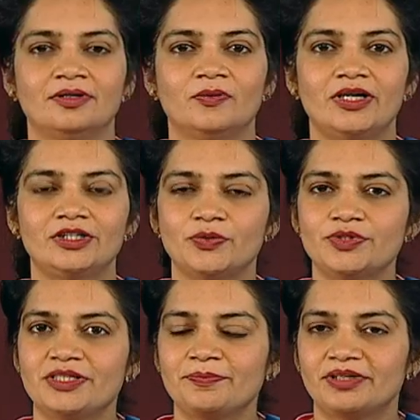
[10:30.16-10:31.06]
While
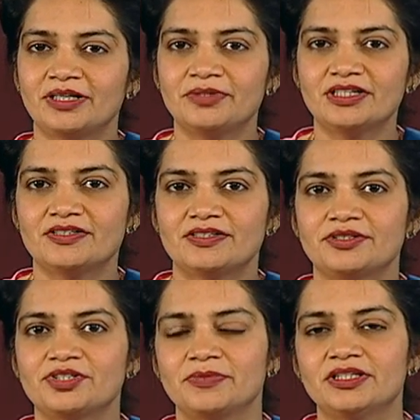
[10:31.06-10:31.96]
using primary
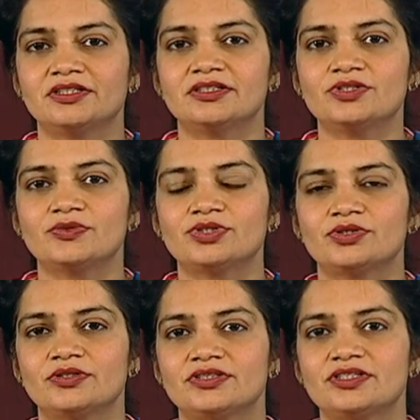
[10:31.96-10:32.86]
research methods,
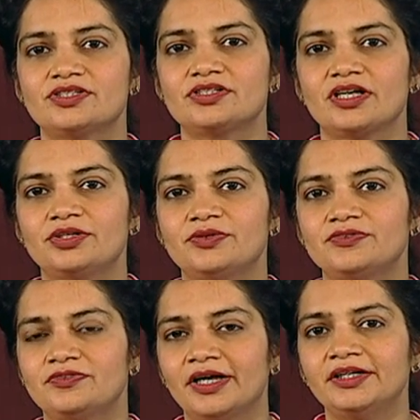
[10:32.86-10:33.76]
sociologists try to
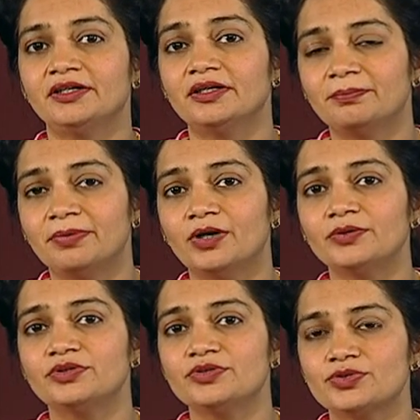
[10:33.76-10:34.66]
find
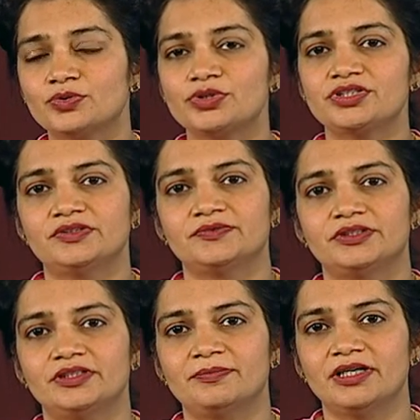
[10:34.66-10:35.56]
about the social
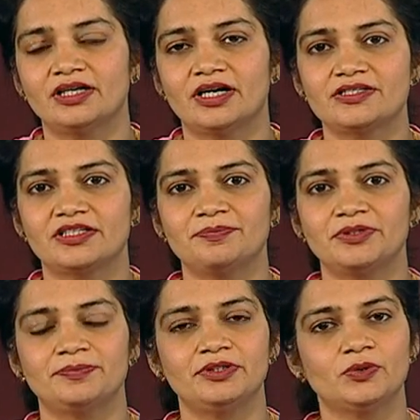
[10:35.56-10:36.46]
world by asking
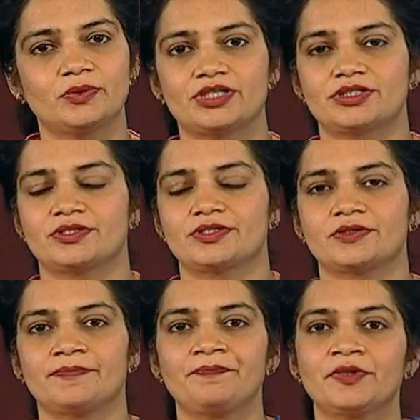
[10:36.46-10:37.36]
people questions.
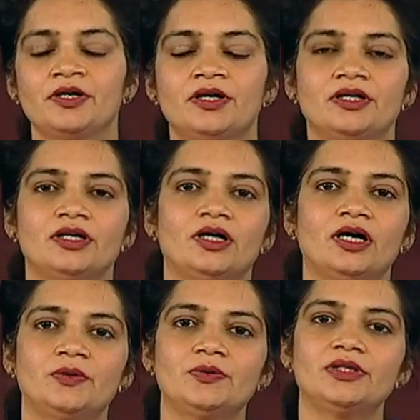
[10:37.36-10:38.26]
Now,
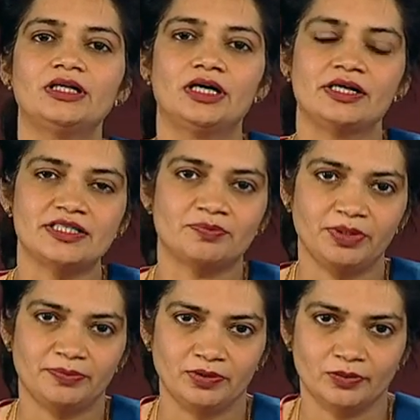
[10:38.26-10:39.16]
how do they ask
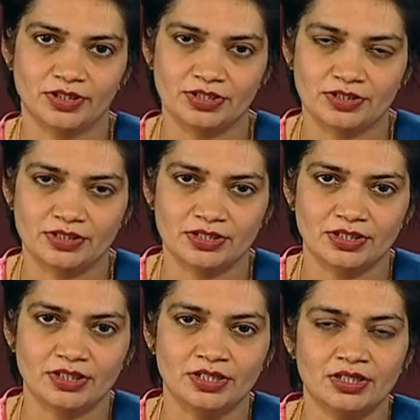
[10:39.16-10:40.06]
people questions?
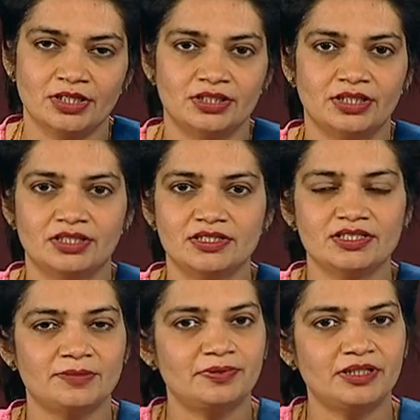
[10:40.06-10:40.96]
They can
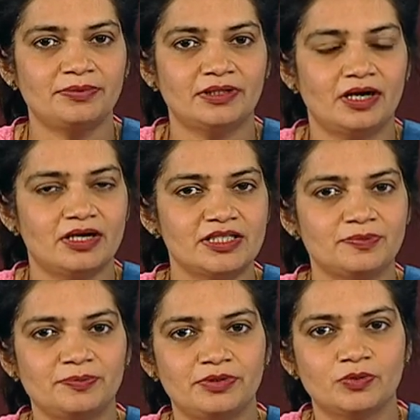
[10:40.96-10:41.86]
simply ask
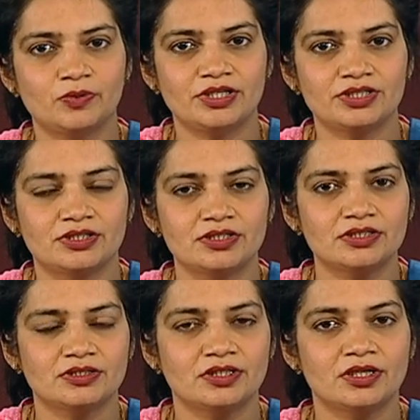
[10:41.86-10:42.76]
people
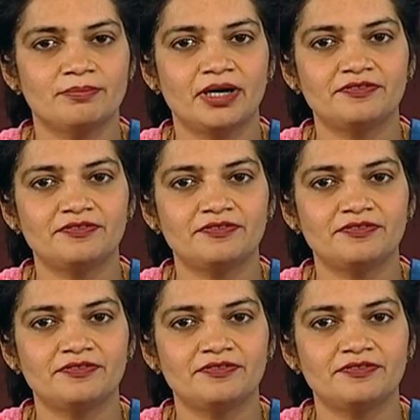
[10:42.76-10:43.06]
questions by